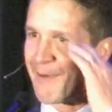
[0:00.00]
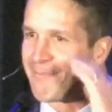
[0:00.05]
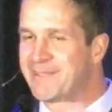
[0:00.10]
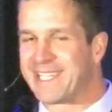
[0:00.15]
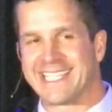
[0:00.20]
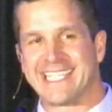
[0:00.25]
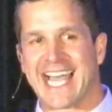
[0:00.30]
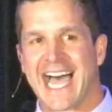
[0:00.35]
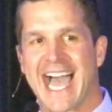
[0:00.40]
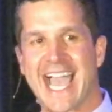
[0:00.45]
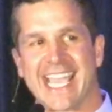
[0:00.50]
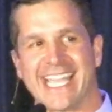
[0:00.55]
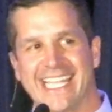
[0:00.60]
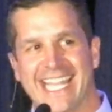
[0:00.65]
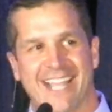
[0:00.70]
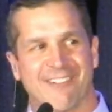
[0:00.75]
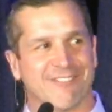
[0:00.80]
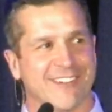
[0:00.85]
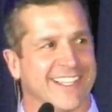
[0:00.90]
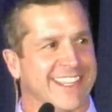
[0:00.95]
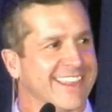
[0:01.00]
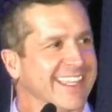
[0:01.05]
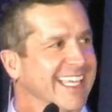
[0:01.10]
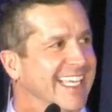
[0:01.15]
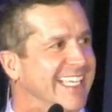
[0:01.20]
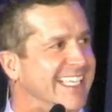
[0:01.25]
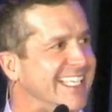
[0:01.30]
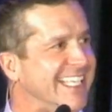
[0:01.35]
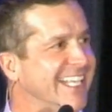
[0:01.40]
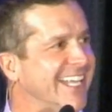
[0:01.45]
Denying
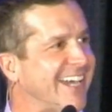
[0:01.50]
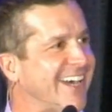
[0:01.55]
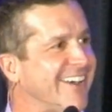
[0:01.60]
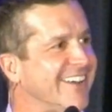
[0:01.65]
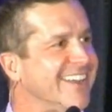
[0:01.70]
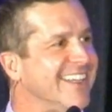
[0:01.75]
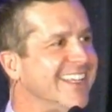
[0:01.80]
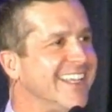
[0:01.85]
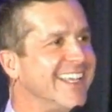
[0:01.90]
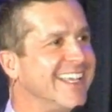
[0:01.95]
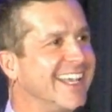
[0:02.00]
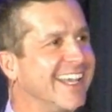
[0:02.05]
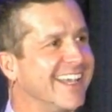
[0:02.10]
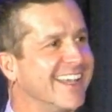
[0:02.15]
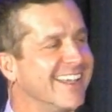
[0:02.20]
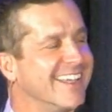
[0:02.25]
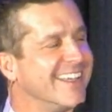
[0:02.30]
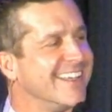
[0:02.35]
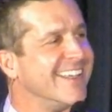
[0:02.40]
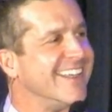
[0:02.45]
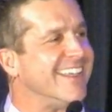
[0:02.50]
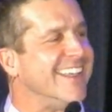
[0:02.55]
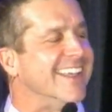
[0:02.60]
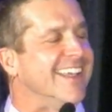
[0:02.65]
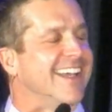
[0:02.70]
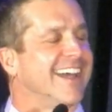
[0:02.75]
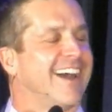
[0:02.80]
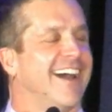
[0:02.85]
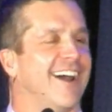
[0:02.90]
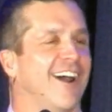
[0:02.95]
everything, you know?
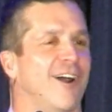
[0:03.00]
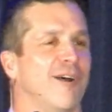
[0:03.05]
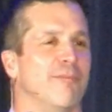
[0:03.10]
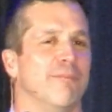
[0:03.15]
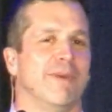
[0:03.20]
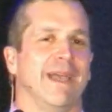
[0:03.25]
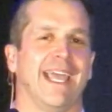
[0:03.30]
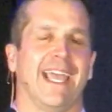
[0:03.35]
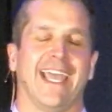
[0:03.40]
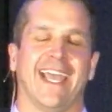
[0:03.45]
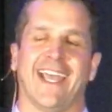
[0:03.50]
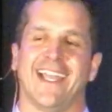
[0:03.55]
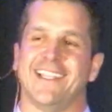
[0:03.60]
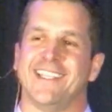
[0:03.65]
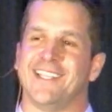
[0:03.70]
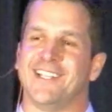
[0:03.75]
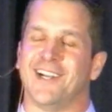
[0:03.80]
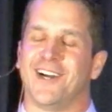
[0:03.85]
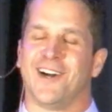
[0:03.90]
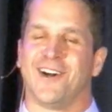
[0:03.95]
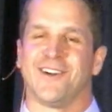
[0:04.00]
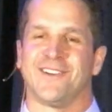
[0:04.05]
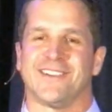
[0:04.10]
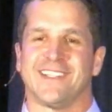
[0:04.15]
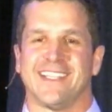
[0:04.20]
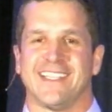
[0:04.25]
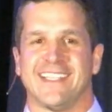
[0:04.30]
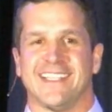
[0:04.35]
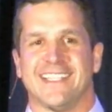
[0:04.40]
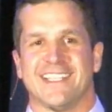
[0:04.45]
Oh, man, you know?
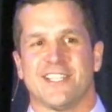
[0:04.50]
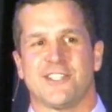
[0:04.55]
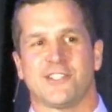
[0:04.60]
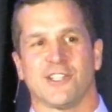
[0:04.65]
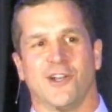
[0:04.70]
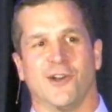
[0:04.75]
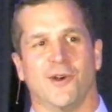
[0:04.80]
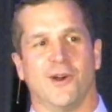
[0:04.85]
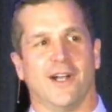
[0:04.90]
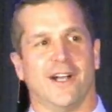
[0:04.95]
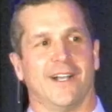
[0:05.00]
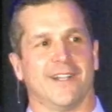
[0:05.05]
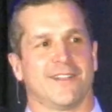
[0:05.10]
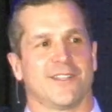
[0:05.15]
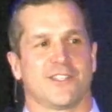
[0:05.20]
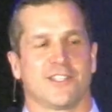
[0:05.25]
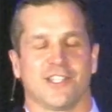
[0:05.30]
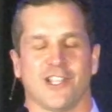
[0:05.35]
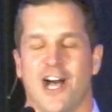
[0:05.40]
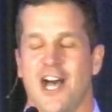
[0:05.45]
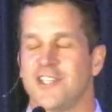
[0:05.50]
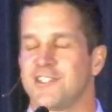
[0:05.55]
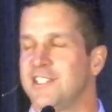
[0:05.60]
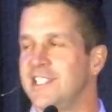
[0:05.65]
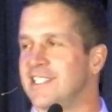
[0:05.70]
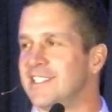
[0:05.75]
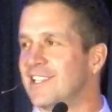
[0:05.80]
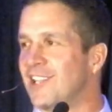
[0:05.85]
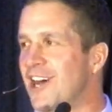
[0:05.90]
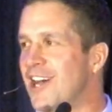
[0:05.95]
So, lost
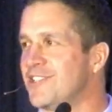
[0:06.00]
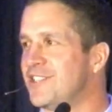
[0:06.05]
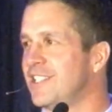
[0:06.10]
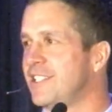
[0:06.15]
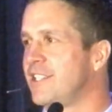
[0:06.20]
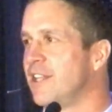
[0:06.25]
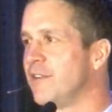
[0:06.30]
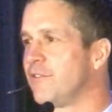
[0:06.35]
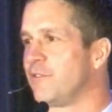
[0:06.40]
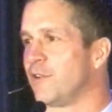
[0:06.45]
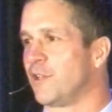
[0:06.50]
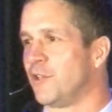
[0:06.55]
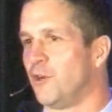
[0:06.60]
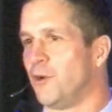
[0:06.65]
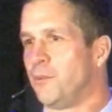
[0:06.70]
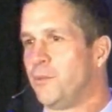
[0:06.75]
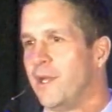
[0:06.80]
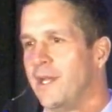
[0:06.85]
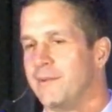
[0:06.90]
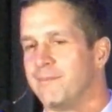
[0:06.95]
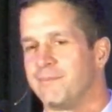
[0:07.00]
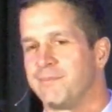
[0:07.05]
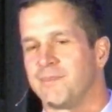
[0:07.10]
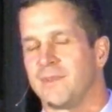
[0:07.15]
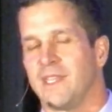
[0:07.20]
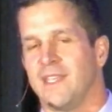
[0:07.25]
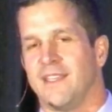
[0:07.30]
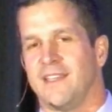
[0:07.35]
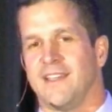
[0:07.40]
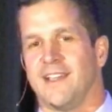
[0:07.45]
it there for a little bit.
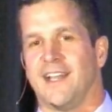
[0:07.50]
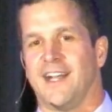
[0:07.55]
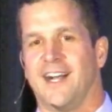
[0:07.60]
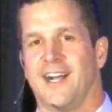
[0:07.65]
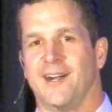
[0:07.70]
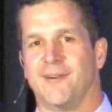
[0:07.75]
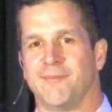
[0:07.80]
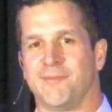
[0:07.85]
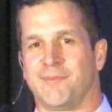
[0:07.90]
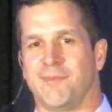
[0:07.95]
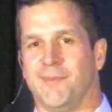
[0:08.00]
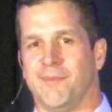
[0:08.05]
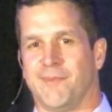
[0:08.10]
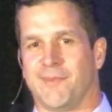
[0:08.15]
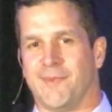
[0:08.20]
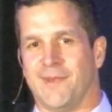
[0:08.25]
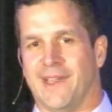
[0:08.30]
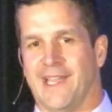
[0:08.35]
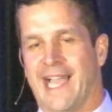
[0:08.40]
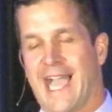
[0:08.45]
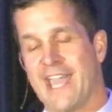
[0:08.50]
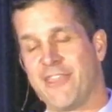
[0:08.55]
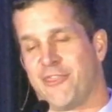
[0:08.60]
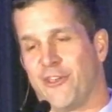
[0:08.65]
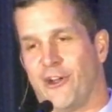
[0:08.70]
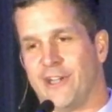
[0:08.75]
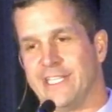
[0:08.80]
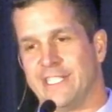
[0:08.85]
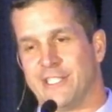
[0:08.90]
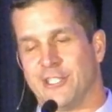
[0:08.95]
I
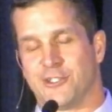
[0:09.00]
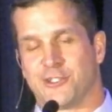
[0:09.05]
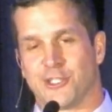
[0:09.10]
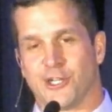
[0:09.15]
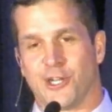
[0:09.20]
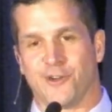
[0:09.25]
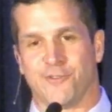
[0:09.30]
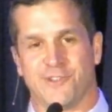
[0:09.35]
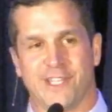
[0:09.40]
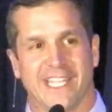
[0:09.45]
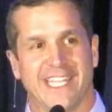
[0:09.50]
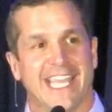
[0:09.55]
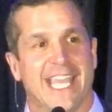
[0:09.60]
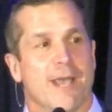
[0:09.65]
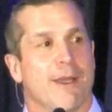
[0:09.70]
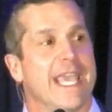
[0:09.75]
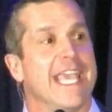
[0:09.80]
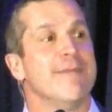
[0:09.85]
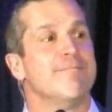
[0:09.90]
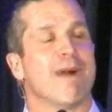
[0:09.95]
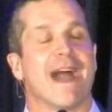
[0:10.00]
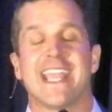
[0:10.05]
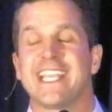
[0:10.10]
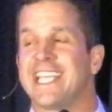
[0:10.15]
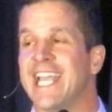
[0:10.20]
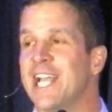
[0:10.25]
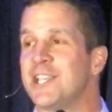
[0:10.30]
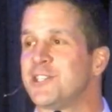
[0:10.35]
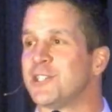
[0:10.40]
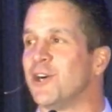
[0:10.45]
thought he deserved it. Mike
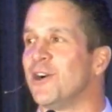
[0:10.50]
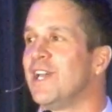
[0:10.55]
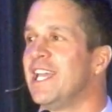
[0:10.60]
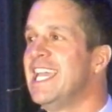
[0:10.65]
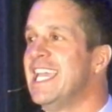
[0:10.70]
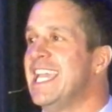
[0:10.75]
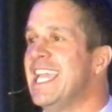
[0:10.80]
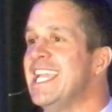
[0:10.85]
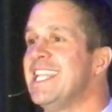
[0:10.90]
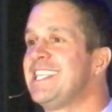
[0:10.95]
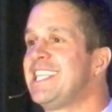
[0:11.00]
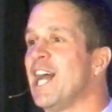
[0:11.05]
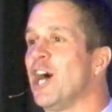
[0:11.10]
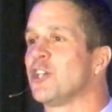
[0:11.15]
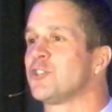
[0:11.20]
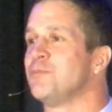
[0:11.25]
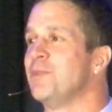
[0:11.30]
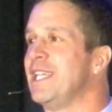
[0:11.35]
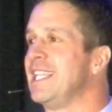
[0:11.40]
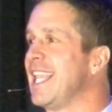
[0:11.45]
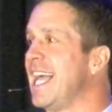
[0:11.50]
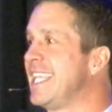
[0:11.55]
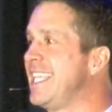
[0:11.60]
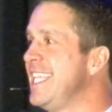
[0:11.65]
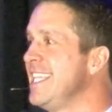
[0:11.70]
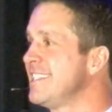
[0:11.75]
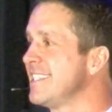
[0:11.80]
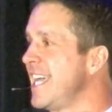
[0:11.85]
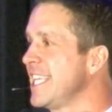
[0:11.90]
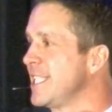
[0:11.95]
Hensel, he tells me like
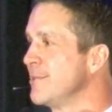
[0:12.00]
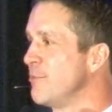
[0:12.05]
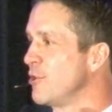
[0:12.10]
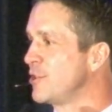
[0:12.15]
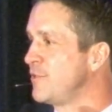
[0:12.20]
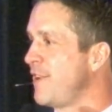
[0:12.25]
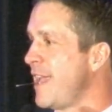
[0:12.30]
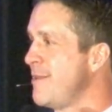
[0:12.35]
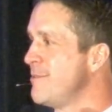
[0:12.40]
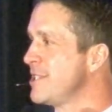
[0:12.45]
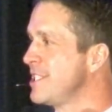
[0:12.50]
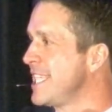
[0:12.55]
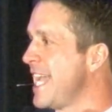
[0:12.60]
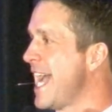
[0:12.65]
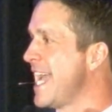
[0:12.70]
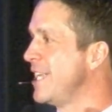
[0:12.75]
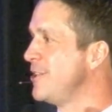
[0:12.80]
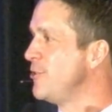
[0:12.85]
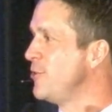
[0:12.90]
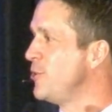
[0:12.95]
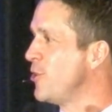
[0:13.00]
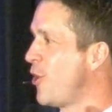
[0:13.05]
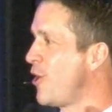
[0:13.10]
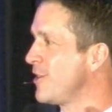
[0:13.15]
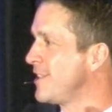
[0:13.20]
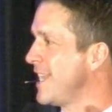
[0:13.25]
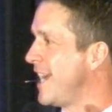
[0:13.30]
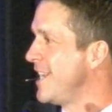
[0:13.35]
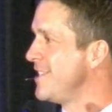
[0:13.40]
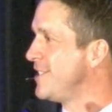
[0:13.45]
he's like the most famous guy in New York
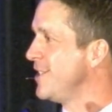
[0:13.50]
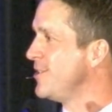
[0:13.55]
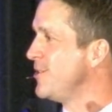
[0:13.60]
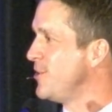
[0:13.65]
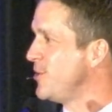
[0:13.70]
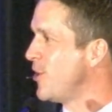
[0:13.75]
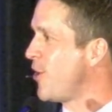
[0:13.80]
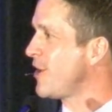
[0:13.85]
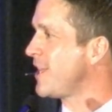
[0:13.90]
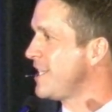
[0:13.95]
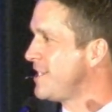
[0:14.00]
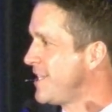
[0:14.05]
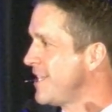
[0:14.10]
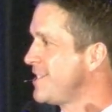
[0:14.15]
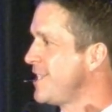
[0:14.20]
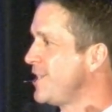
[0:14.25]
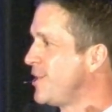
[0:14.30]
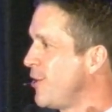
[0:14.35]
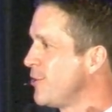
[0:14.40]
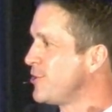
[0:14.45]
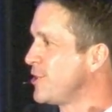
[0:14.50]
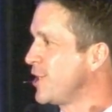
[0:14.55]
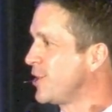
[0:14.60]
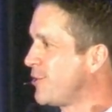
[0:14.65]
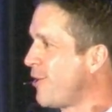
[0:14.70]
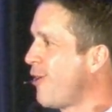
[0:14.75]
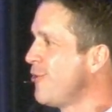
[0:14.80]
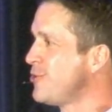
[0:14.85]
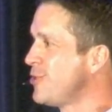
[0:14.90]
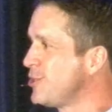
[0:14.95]
now. He's in New York. He says he goes to the
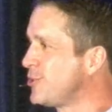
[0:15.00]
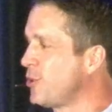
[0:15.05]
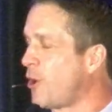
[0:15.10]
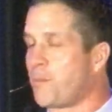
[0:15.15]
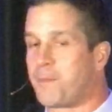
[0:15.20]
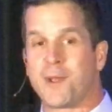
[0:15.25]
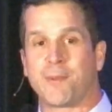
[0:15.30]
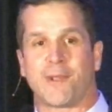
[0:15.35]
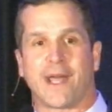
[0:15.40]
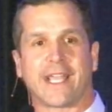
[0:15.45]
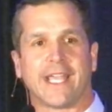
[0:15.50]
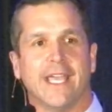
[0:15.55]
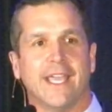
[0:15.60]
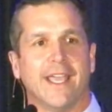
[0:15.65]
grocery store. People are like,